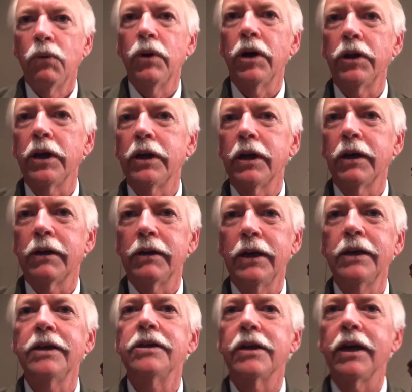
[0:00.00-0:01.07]
Well,
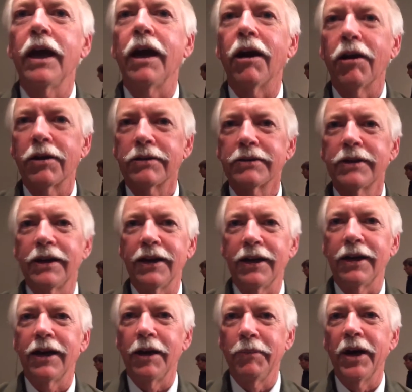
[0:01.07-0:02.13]
they need to care
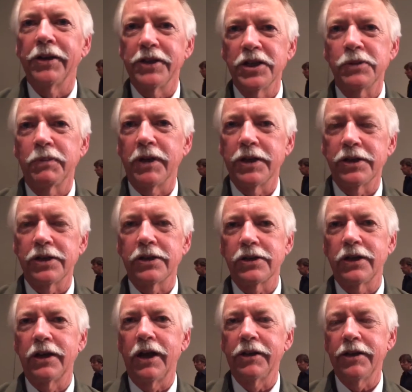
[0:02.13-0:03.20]
about these places,
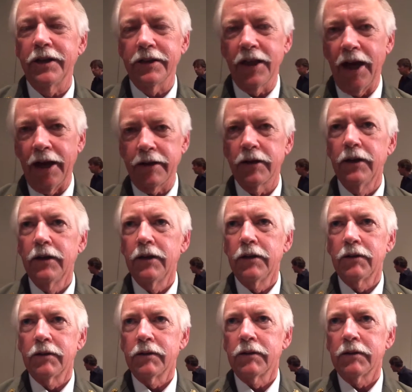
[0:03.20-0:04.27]
and I think that
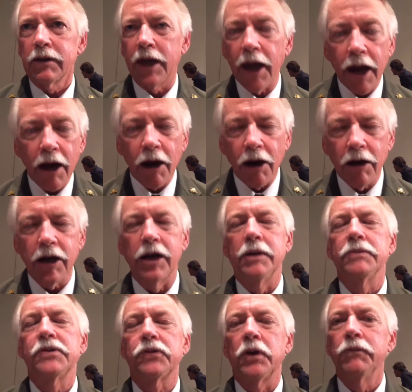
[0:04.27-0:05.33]
care
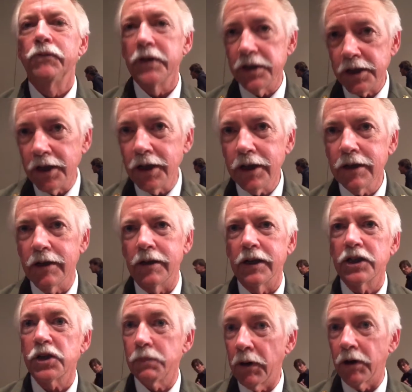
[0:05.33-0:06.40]
comes from visiting and
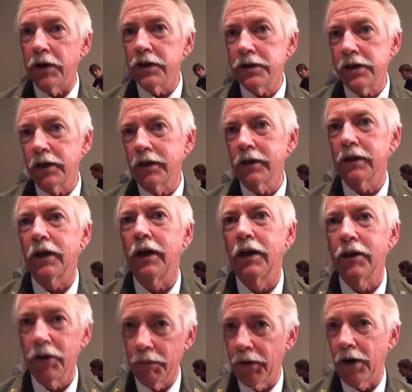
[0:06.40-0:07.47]
experiencing
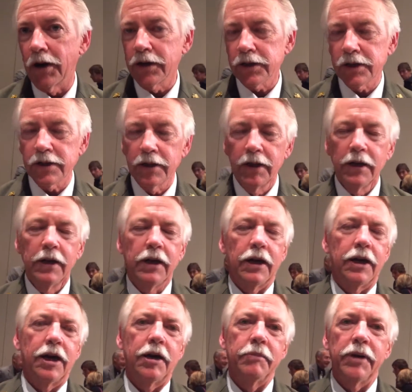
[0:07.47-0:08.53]
the parks,
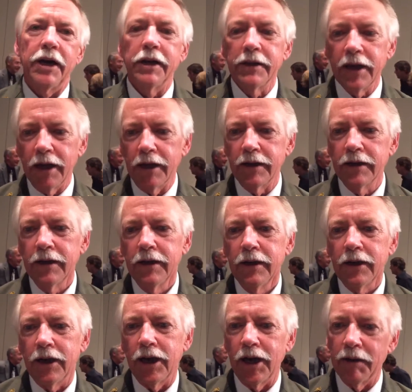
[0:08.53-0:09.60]
and
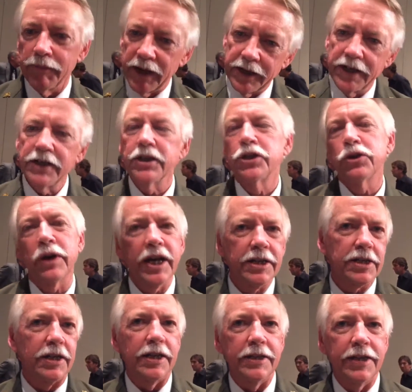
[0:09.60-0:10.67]
then they need to
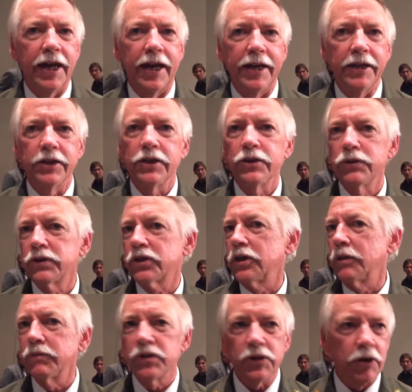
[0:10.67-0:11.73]
translate that into
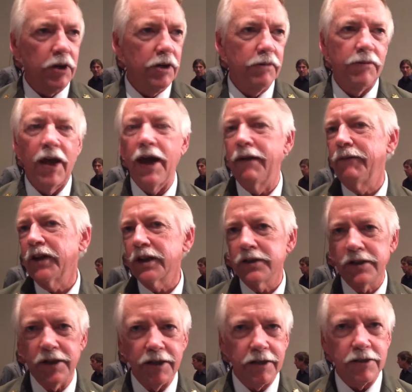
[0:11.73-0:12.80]
some sort of
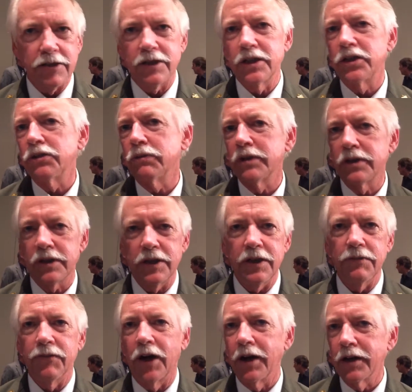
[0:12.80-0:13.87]
advocacy,
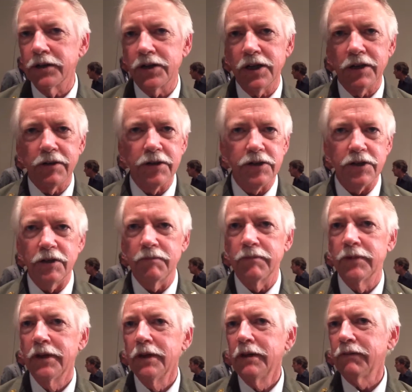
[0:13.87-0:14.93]
constituency, volunteerism,
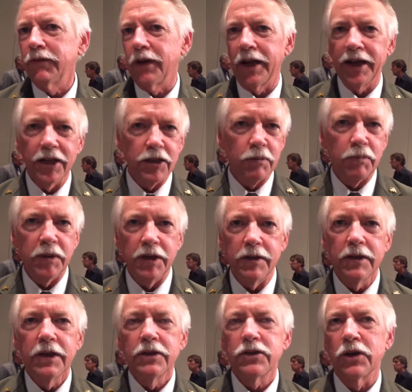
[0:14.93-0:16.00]
philanthropy.
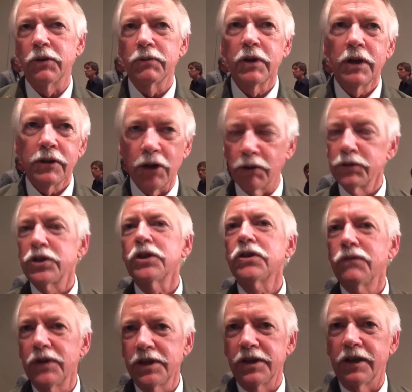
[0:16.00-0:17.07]
So don't
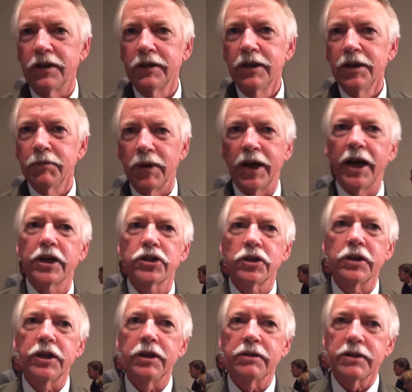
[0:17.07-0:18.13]
just visit, but
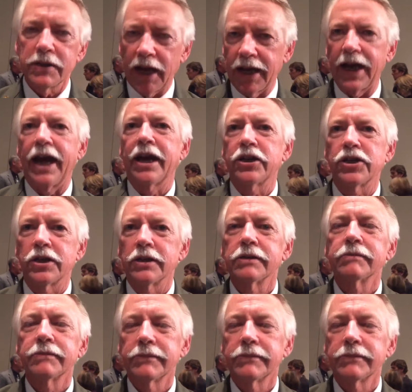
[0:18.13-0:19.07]
actually take action.